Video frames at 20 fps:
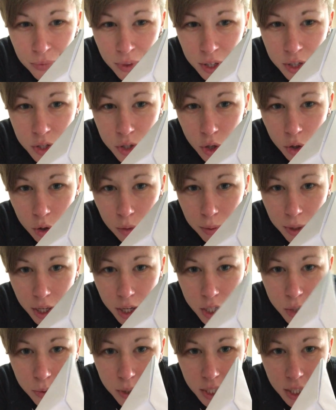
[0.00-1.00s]
So
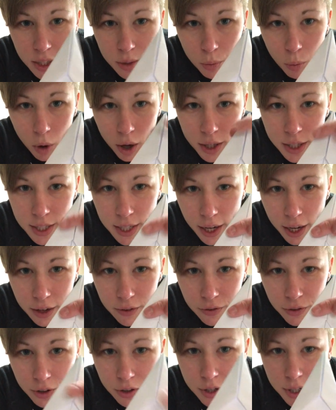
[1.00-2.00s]
because we did one
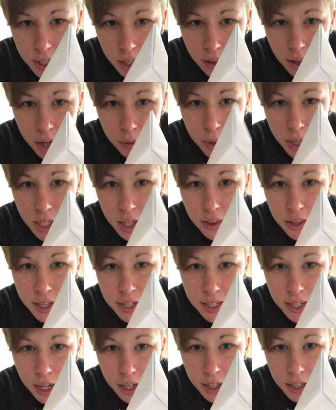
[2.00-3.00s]
side first and then we did the
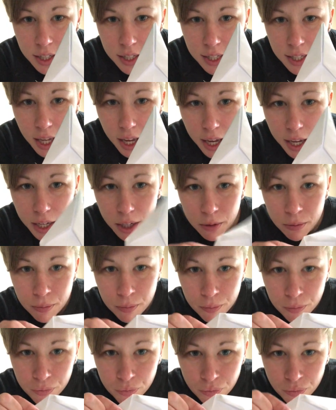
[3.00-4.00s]
second side,
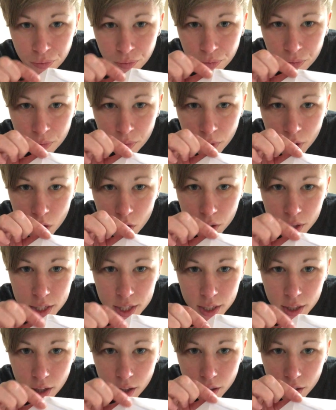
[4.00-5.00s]
you can
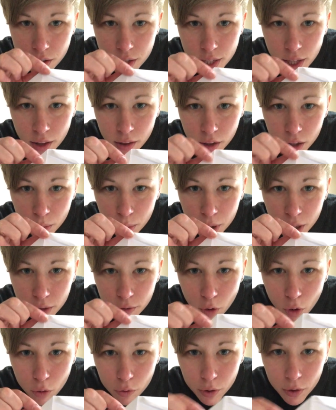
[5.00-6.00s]
see that there's that little bit
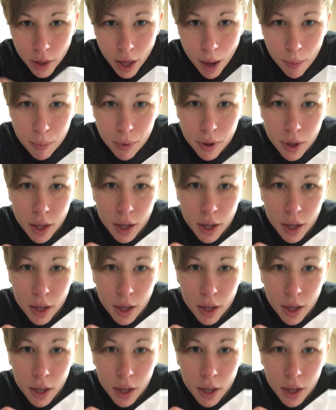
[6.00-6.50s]
of overlap.